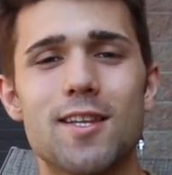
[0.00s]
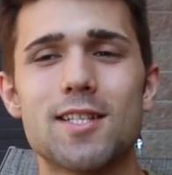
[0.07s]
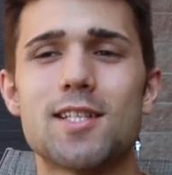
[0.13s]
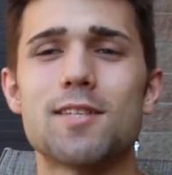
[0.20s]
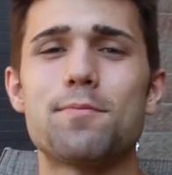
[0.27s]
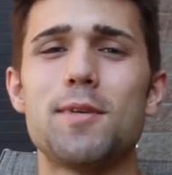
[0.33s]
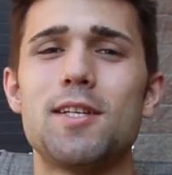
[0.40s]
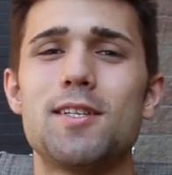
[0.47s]
This
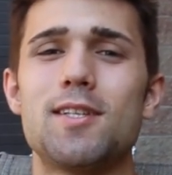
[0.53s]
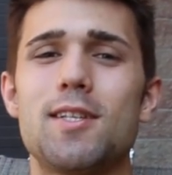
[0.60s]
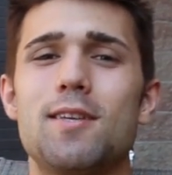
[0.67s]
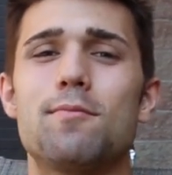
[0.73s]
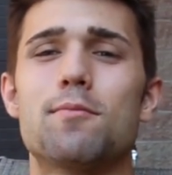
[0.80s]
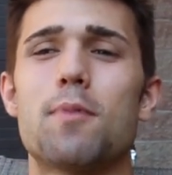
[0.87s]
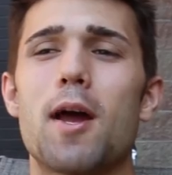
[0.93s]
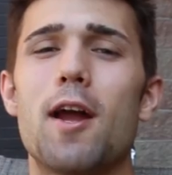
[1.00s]
is being
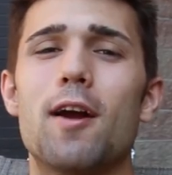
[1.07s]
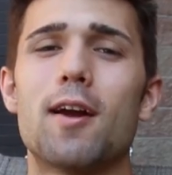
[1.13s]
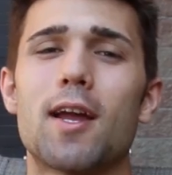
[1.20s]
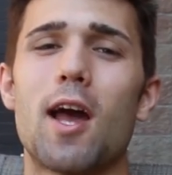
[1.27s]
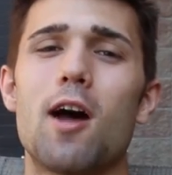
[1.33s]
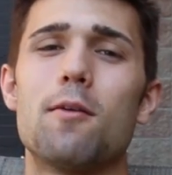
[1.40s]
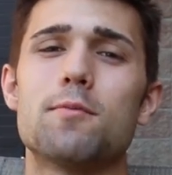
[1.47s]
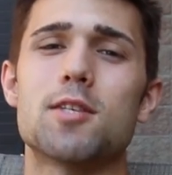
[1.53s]
deemed by Eric
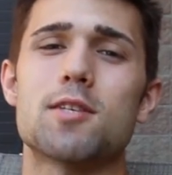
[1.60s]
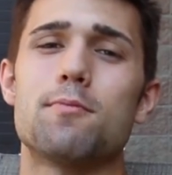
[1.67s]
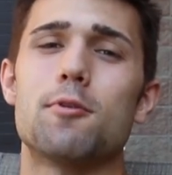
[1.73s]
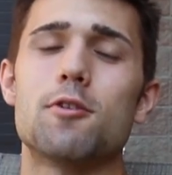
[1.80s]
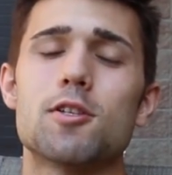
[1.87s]
Helms as